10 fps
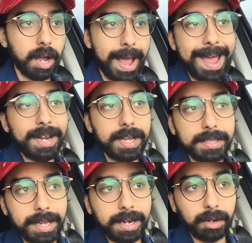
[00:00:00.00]
and
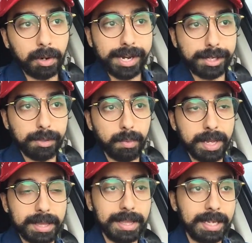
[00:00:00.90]
his integration
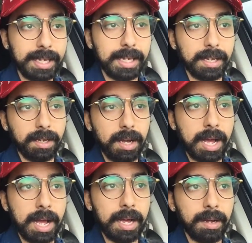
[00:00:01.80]
with the
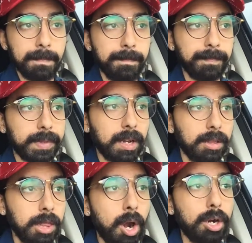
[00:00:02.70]
um,
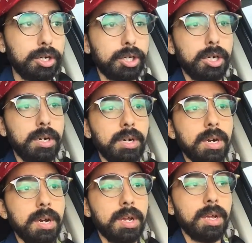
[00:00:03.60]
larger
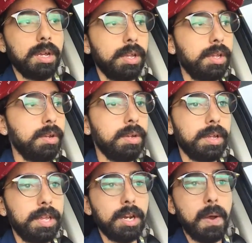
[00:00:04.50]
you,
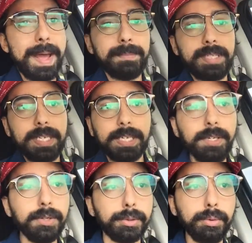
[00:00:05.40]
you know
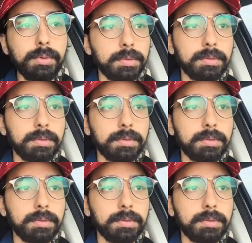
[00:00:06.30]
MCU